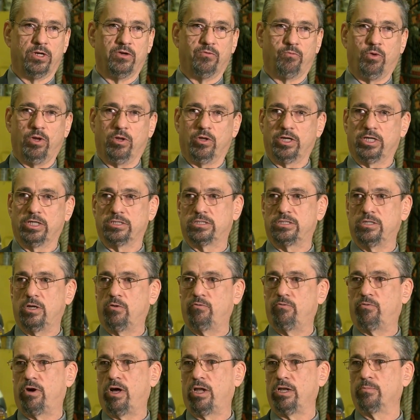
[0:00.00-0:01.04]
And if we look at
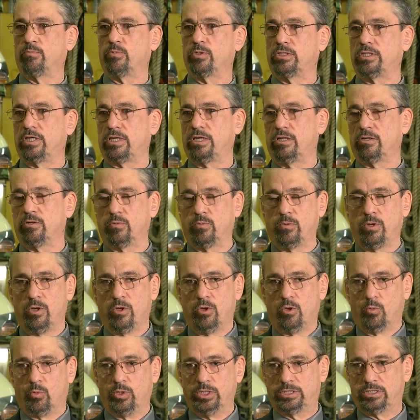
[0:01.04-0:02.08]
snowfall in particular,
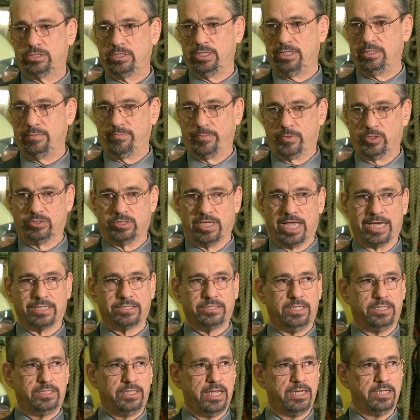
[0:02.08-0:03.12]
we see there's
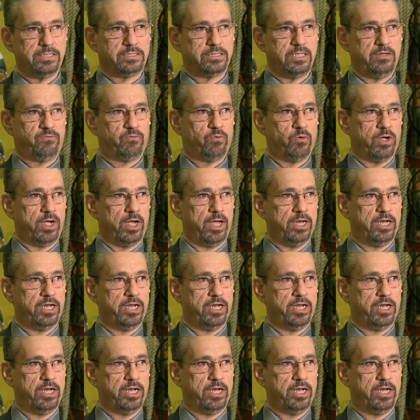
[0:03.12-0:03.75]
actually a tendency for a,